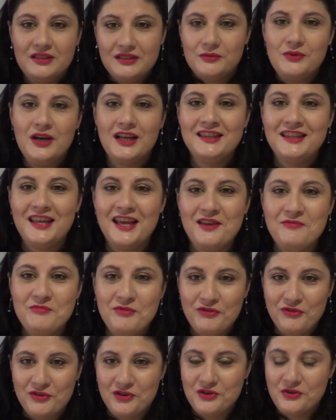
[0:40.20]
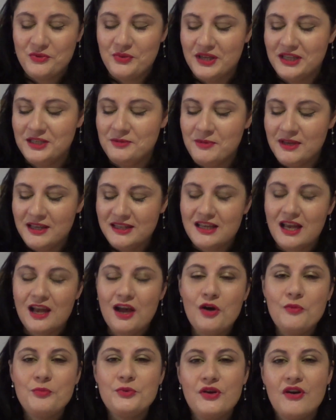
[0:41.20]
one day before Christmas. I
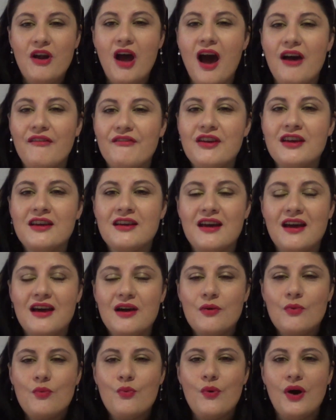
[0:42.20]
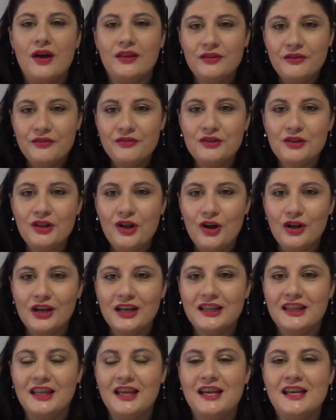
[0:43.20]
hope you're having wonderful
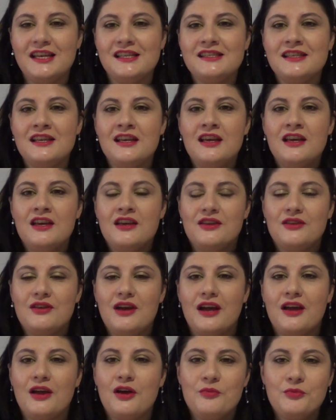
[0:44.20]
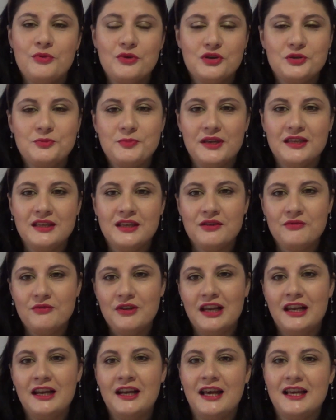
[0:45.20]
holidays. I hope you're spending
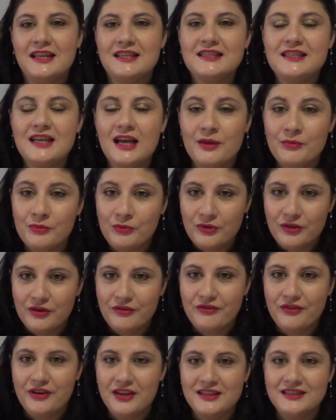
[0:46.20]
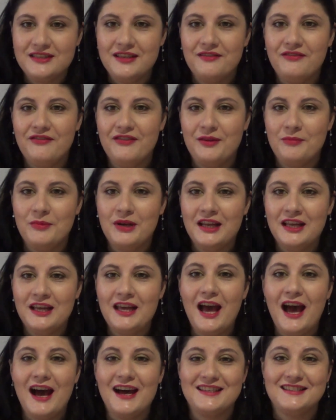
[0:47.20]
really nice time with your friends and
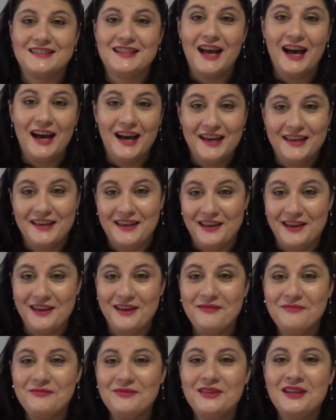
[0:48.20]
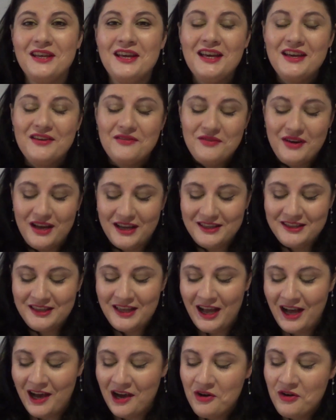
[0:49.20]
family, as I am right
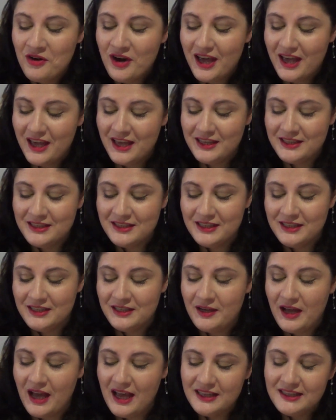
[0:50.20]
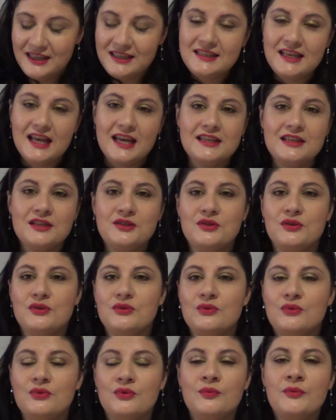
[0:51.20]
now. And I decided
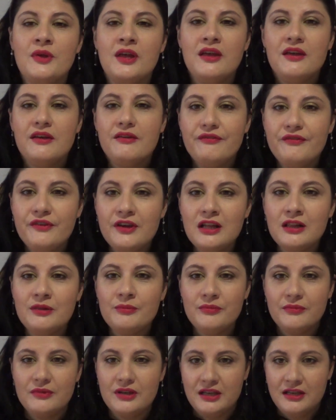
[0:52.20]
to film